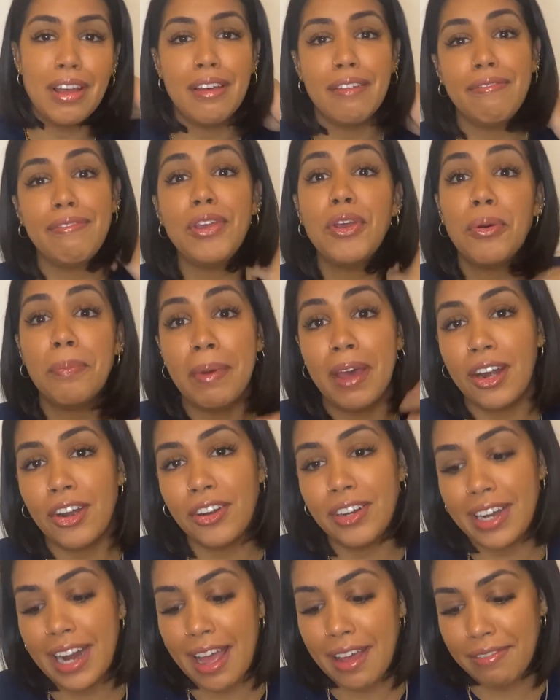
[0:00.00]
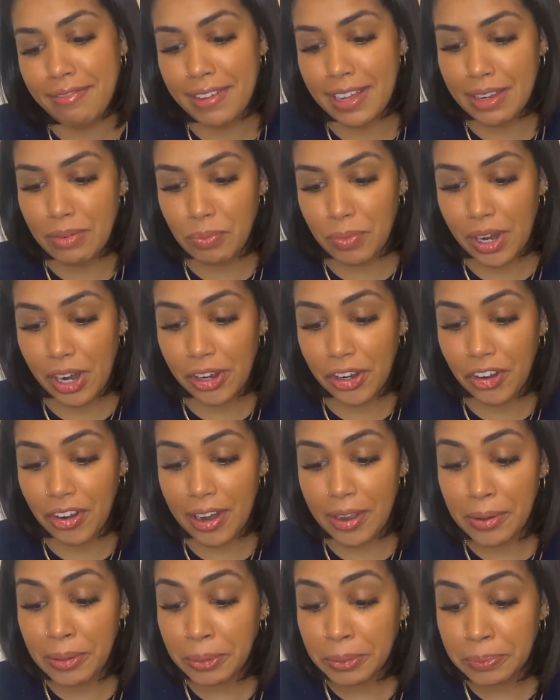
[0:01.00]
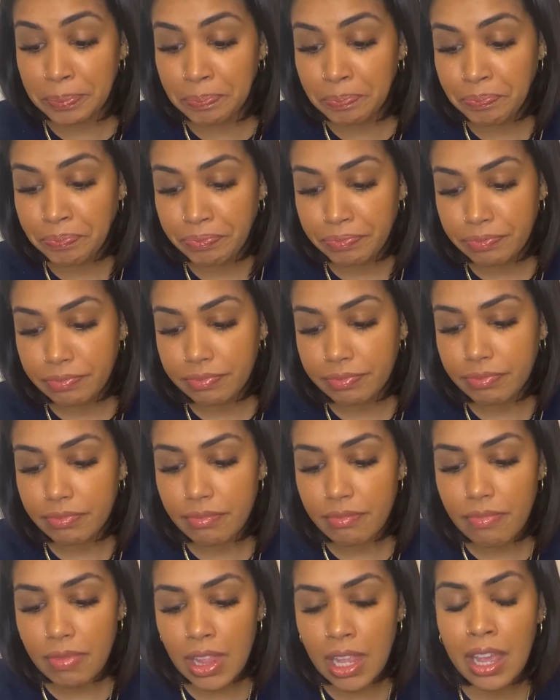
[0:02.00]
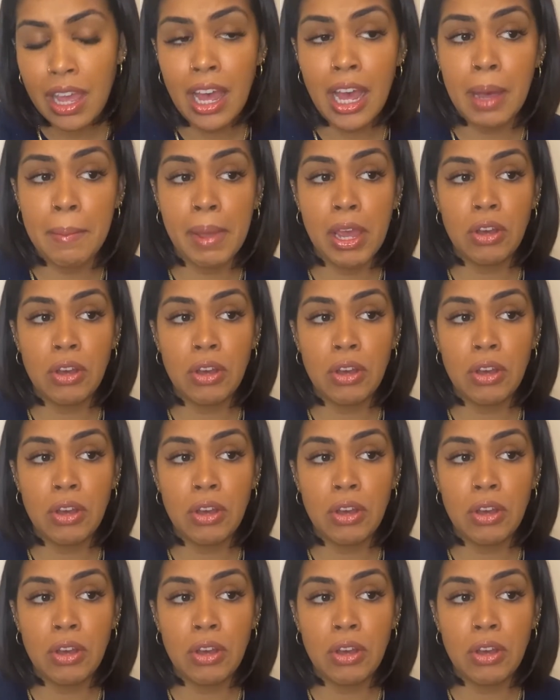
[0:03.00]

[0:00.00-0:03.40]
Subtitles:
feel better and have fun while you're at home. I